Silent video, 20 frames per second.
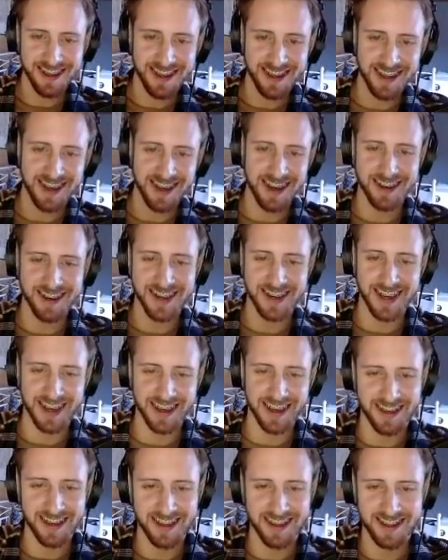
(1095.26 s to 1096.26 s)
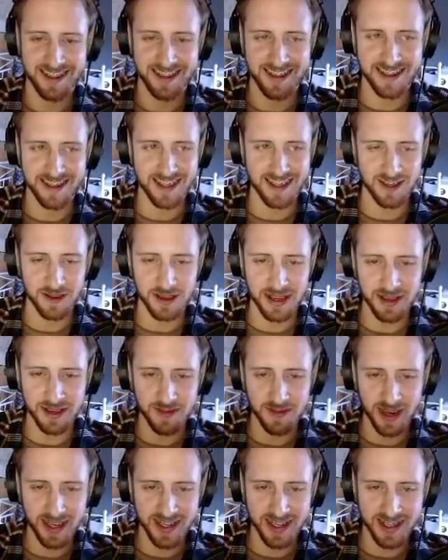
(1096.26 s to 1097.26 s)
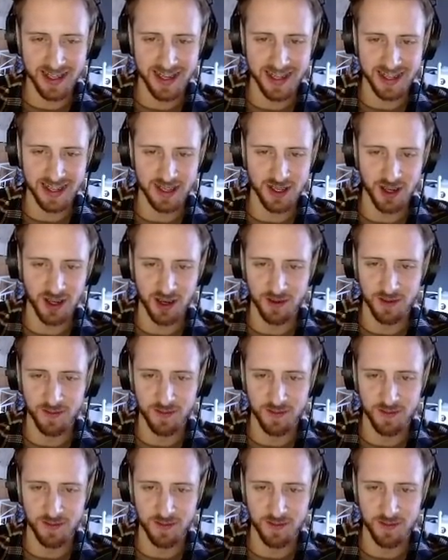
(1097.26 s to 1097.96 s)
Okay, so he manages to hit the shot.